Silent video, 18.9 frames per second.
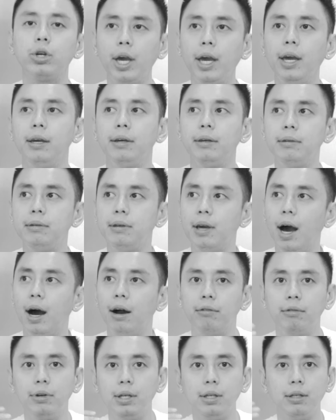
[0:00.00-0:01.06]
okay,
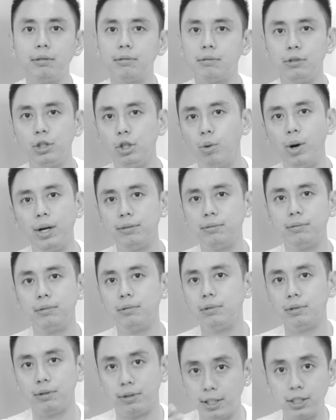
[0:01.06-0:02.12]
yeah, you know what?
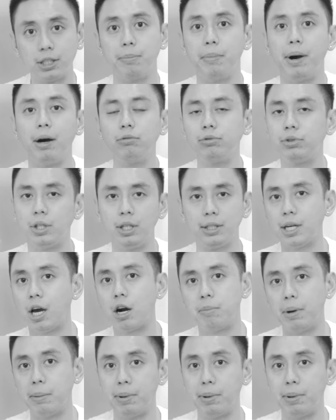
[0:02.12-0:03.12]
This amount, it's out of my